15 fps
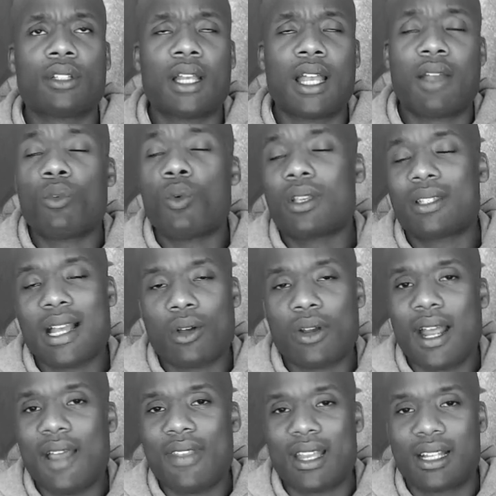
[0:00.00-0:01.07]
everyone's not going to
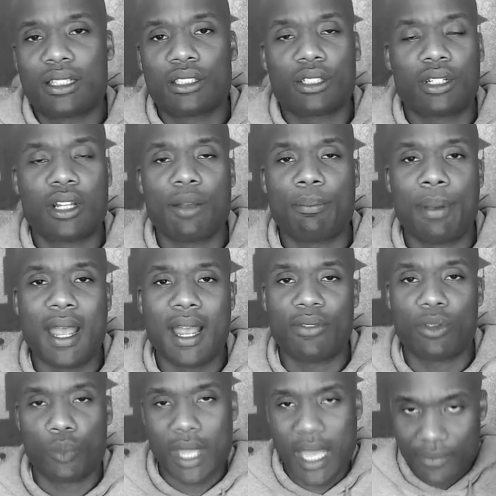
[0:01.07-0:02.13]
have that clear-cut path
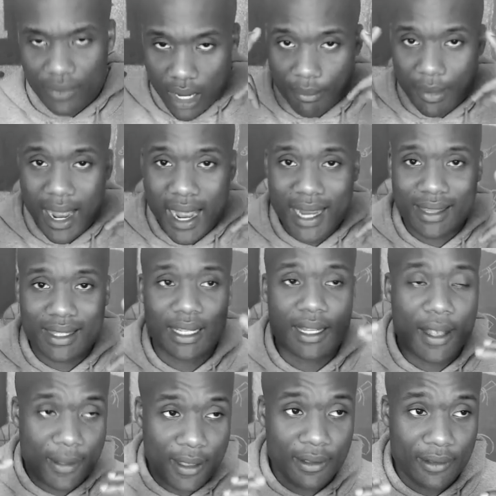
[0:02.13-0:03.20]
that we have in our mind that
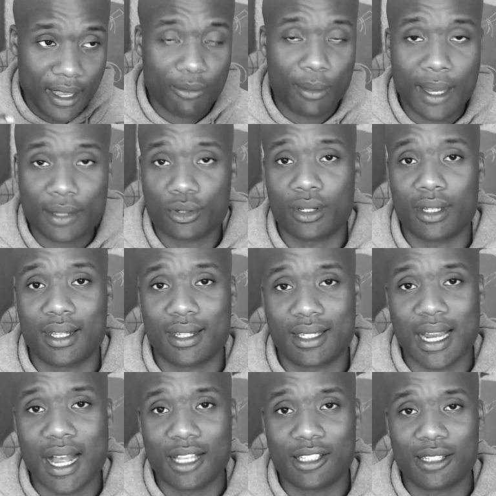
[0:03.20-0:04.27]
everybody's going to get a
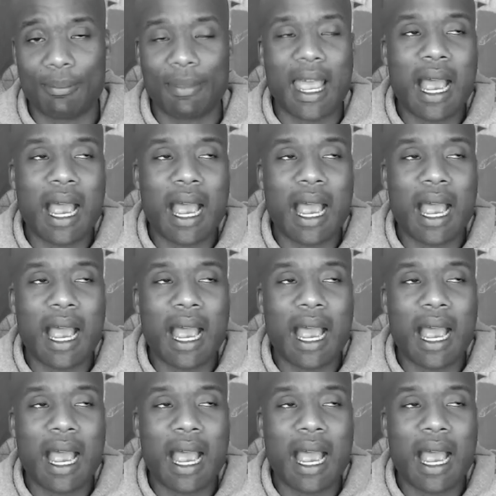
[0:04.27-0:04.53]
scholarship.